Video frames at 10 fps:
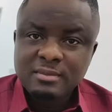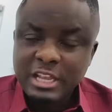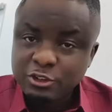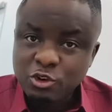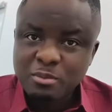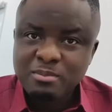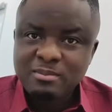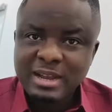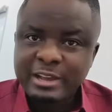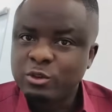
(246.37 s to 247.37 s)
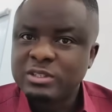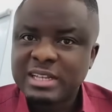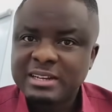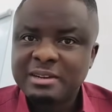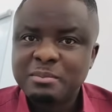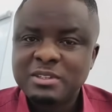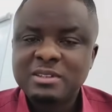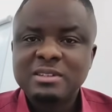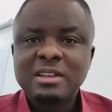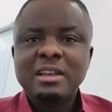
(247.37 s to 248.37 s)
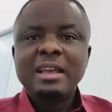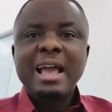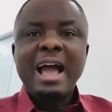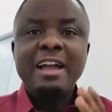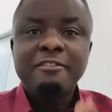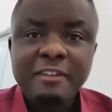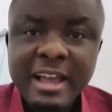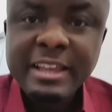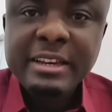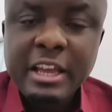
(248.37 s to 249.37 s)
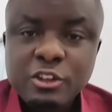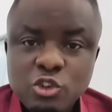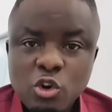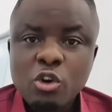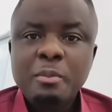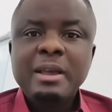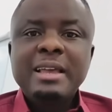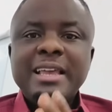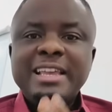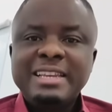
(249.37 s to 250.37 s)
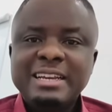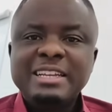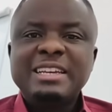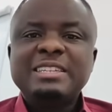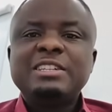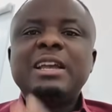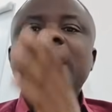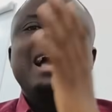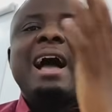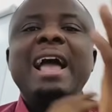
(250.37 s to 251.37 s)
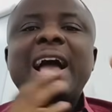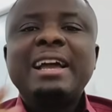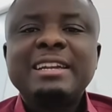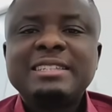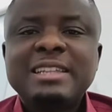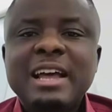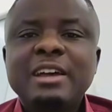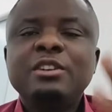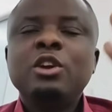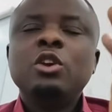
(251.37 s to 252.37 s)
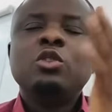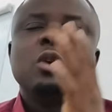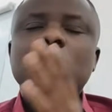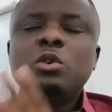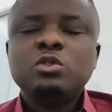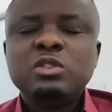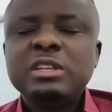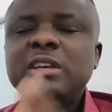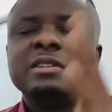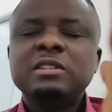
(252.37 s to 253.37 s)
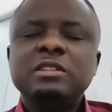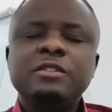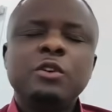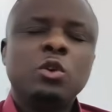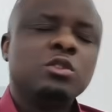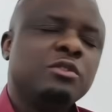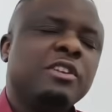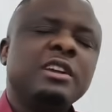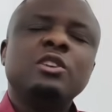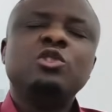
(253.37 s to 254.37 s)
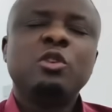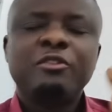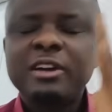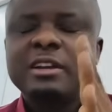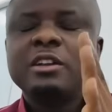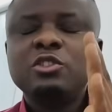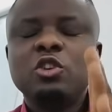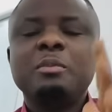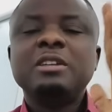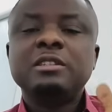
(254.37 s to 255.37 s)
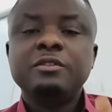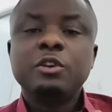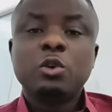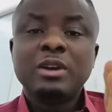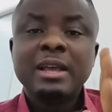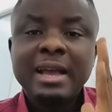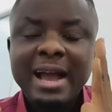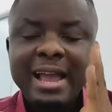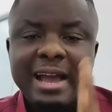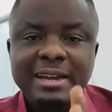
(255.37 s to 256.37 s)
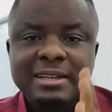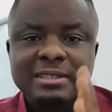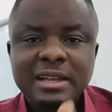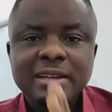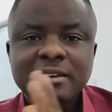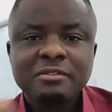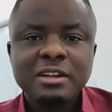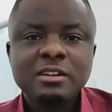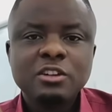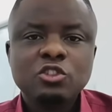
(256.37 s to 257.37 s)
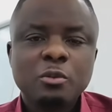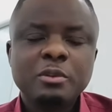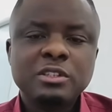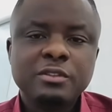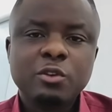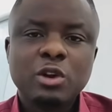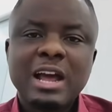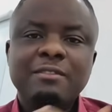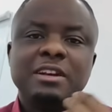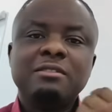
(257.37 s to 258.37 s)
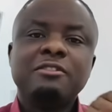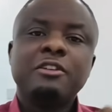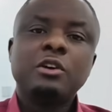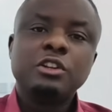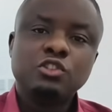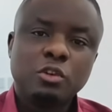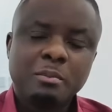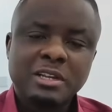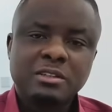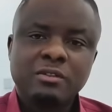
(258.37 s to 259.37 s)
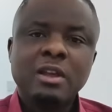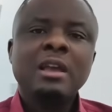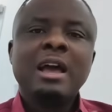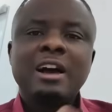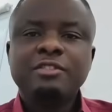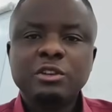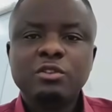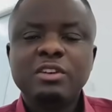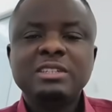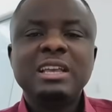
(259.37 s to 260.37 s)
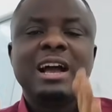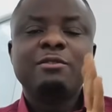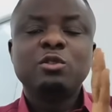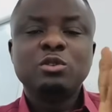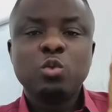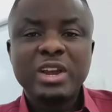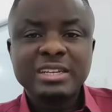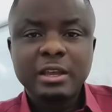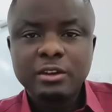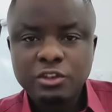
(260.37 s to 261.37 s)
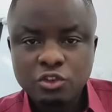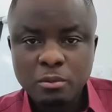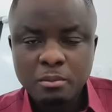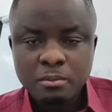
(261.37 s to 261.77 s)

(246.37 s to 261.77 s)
A job. I don't start that business. I find a job in that industry. I understand you are going to say it is difficult to find a job. Finding a job is difficult. I understand that finding a job is difficult. I've never found a job myself. After university, I have not worked any job.